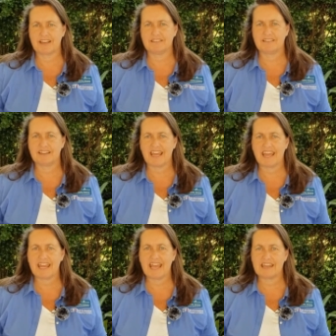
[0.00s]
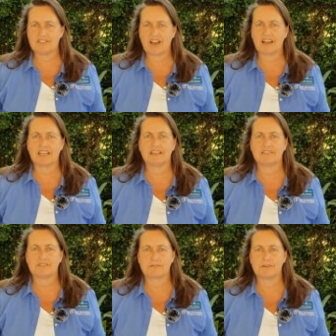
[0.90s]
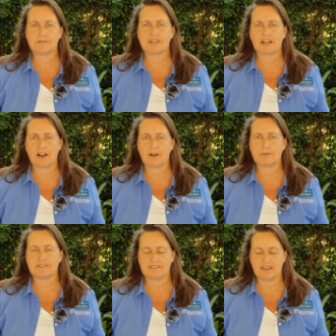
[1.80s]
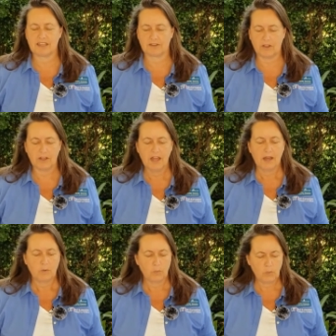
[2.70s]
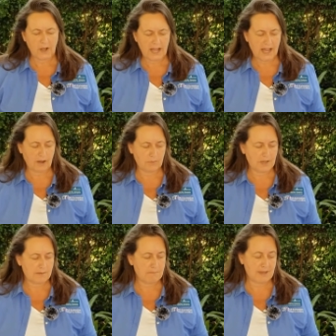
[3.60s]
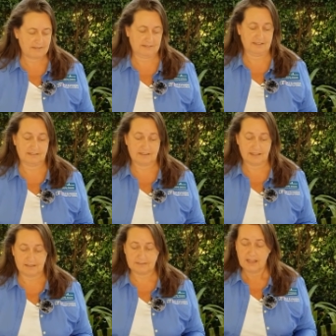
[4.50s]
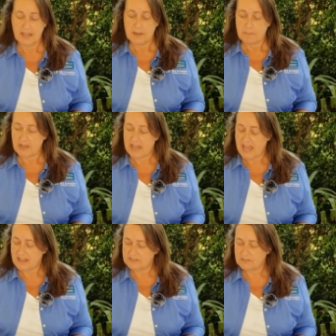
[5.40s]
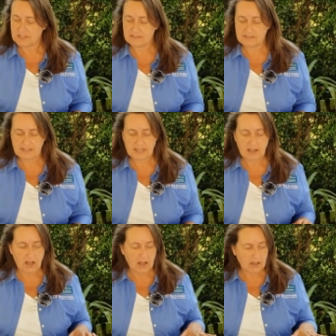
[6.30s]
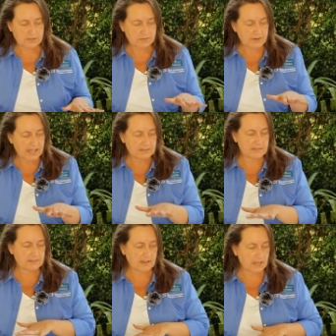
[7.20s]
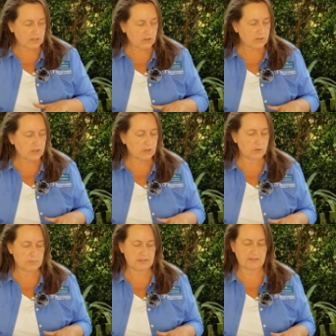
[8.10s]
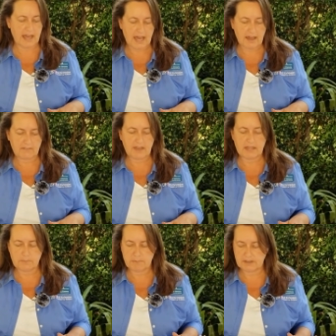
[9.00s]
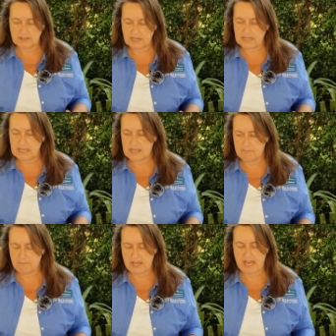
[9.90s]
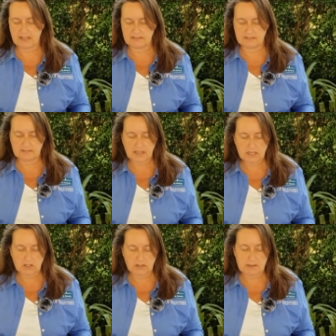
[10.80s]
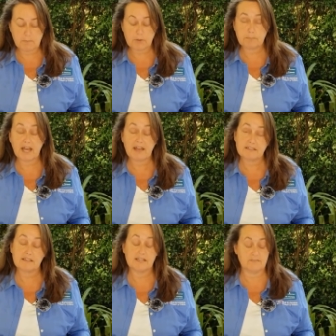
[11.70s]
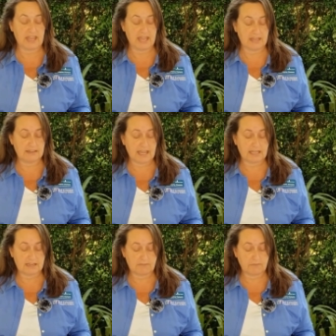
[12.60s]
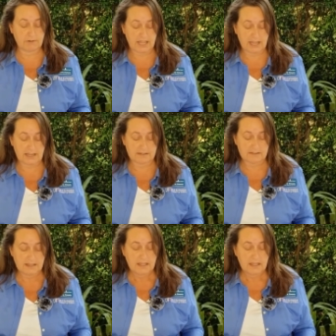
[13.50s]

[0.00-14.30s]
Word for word: us today and talking us through the carbon cycle. Wow, what a mess this is. But as you can see, all throughout the cycle, humans have an ability to impact the cycle in both positive and negative ways.